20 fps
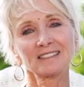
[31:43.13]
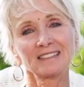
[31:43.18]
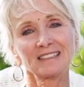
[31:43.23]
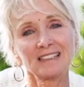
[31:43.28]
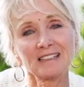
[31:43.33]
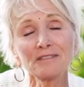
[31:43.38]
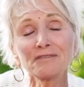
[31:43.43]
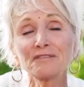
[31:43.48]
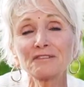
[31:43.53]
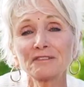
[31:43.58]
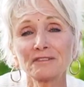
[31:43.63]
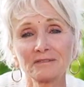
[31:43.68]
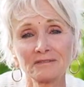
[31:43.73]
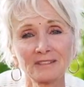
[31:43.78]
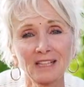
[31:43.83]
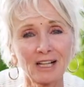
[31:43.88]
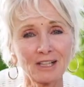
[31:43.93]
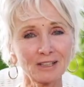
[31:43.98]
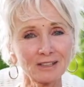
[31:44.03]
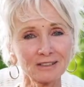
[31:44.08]
if
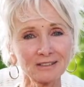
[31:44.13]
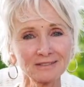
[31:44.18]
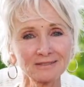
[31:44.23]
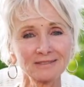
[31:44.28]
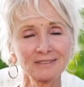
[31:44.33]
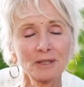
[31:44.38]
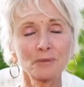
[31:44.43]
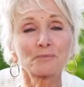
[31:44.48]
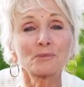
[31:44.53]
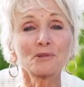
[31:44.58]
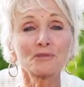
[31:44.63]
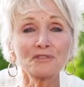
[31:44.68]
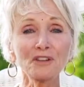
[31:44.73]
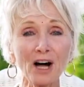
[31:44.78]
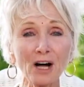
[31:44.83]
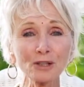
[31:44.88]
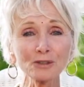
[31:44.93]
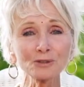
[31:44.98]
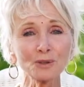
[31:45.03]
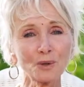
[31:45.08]
they're
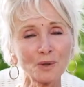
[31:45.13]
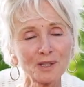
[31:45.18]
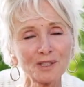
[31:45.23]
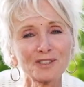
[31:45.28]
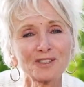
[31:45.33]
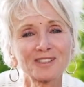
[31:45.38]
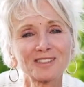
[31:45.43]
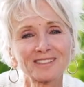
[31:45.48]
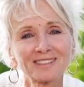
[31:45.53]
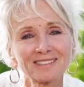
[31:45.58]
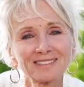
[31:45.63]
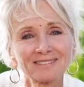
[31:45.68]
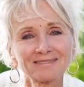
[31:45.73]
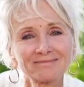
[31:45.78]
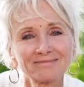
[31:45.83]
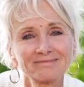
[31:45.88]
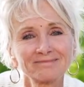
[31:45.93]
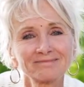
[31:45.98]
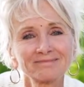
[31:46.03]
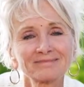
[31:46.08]
profound question,
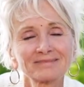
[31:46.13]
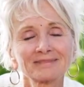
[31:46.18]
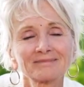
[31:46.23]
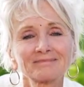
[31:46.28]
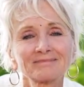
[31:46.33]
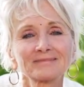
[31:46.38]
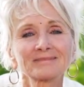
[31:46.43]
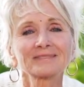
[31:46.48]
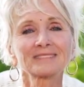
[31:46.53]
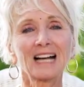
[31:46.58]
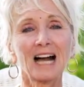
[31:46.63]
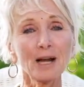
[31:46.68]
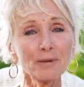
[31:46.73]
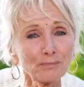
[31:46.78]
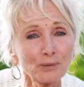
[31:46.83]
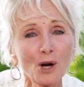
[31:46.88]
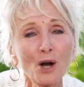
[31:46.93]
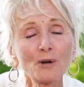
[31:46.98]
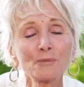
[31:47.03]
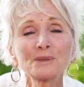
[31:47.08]
I
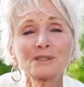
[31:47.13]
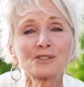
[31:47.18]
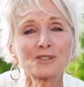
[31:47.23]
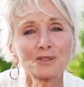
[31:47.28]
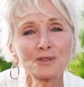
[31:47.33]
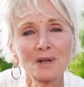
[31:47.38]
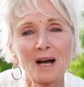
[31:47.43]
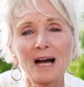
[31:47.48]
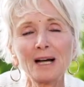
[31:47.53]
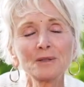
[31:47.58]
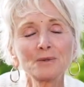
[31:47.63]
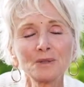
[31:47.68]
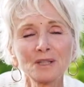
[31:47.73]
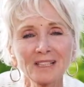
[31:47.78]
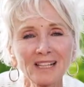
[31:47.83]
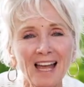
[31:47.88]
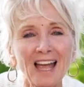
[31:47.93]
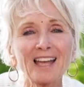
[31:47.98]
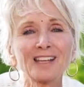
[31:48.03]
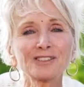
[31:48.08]
promise you I
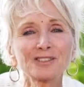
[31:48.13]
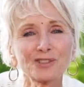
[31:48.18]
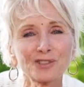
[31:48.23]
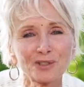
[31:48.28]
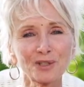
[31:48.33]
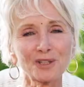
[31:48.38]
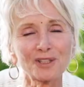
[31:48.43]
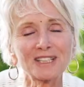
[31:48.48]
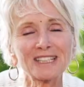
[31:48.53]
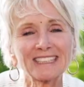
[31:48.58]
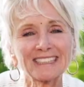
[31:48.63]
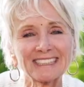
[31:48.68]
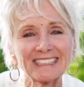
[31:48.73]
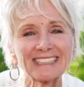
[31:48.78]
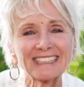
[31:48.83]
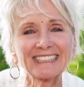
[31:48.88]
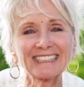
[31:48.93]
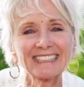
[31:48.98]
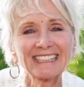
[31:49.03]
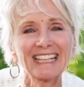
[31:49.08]
will answer
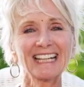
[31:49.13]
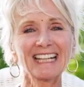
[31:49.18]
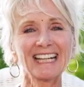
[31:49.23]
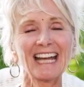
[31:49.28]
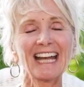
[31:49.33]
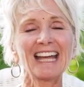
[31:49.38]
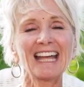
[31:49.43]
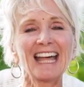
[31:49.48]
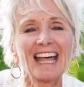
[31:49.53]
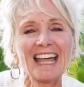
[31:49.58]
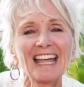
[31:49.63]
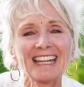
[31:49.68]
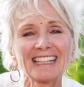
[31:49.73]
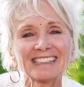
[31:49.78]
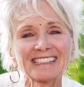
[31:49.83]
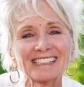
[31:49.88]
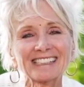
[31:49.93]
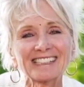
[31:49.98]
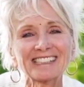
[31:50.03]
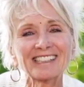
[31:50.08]
it.
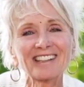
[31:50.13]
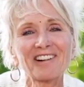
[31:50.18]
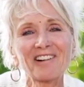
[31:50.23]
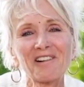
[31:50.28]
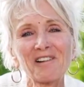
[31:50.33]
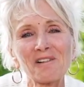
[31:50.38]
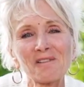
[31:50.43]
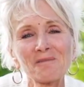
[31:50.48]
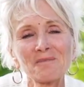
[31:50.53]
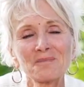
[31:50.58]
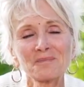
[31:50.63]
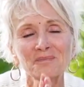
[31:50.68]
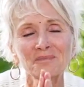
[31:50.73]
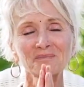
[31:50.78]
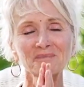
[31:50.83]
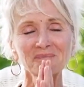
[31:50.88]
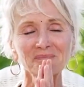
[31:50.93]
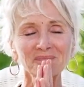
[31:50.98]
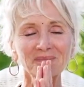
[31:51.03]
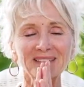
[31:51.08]
And so
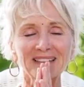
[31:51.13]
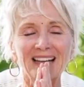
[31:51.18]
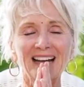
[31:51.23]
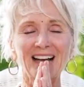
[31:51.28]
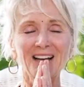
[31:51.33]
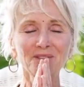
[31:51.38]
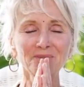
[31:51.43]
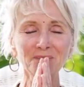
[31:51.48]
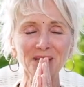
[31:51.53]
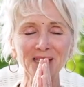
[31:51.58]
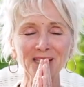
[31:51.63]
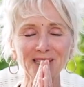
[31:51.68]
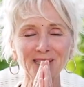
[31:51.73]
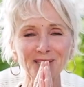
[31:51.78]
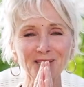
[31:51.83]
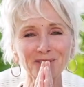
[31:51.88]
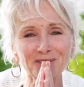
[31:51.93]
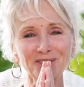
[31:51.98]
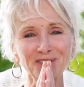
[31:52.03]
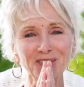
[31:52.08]
I'm
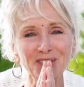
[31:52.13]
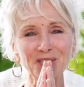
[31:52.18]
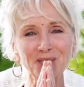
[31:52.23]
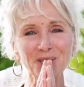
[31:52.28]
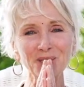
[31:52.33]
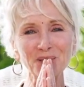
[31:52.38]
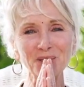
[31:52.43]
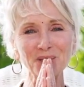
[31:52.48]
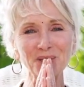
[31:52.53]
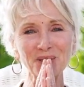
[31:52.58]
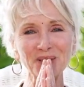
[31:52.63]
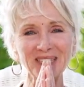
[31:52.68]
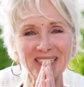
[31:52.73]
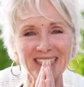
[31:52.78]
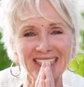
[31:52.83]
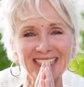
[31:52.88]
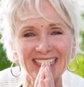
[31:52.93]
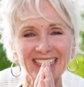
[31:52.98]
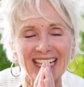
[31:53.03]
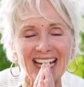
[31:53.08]
here for you,
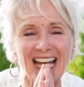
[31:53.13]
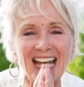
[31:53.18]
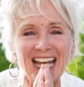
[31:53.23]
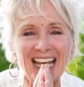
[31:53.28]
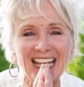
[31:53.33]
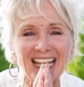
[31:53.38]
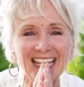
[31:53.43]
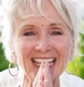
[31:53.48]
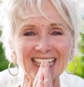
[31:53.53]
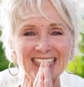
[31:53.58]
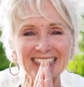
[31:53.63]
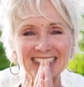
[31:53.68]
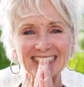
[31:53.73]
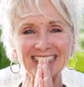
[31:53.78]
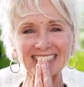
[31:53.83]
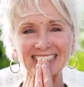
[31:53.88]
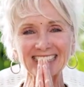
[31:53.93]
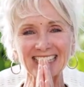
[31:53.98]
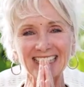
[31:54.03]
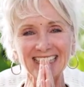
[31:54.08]

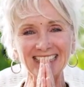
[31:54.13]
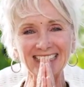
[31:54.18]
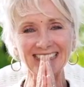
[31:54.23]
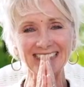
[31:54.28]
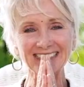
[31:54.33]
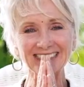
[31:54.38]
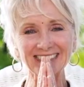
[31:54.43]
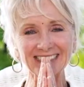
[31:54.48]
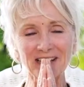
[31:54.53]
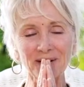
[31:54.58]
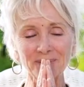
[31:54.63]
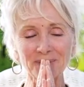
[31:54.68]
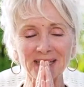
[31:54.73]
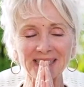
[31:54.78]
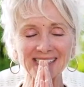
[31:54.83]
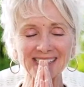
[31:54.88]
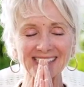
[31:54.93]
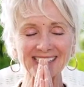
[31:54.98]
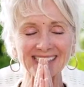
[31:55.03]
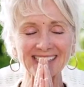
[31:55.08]
and
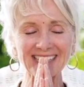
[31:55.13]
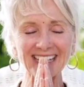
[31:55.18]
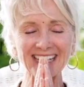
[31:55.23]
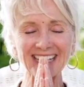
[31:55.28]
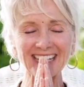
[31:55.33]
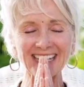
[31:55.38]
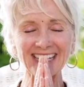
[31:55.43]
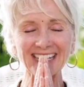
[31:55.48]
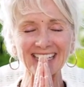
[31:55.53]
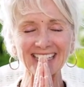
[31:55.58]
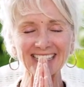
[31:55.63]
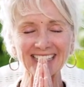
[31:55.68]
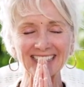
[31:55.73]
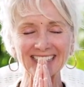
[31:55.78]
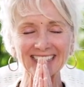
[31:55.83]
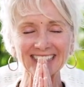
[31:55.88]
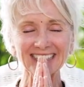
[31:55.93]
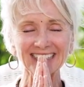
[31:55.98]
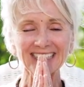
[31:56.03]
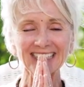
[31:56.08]
namaste.
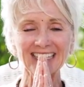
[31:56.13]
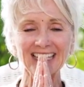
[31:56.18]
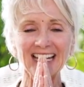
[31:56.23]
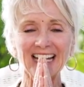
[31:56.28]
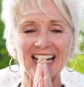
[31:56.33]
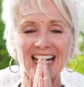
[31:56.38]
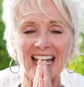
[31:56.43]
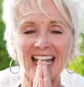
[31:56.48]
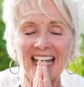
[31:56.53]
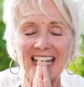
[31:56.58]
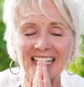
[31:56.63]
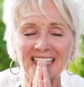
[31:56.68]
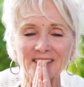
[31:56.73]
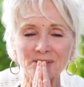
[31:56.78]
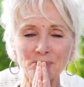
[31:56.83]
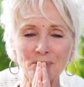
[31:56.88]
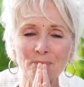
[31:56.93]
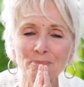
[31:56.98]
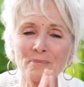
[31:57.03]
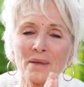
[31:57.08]

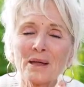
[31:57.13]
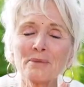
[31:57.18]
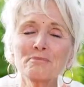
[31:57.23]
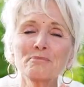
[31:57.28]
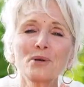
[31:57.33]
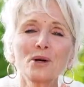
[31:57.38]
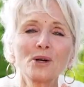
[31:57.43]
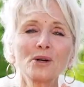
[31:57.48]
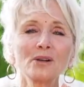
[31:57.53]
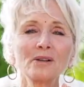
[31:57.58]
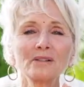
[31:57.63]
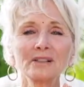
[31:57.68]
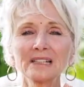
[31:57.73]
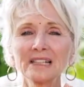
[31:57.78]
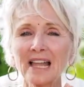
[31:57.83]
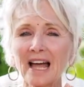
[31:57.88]
And remember,